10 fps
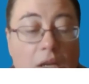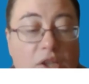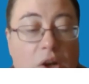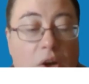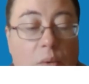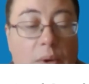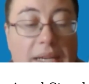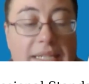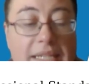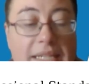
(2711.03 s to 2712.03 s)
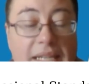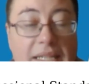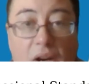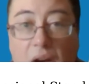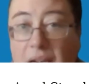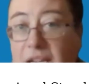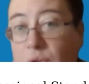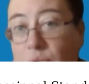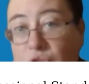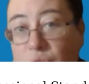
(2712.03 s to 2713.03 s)
So it is entirely
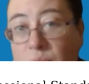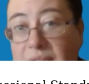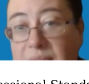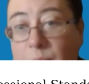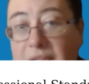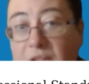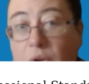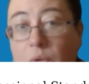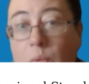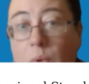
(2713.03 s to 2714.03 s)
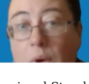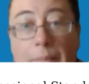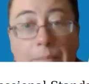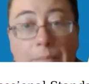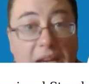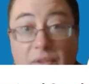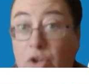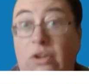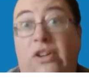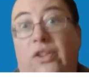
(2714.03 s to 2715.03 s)
your choice whether you
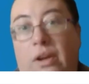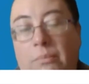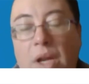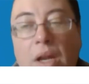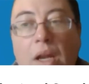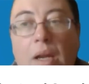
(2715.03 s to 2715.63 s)
even look at them,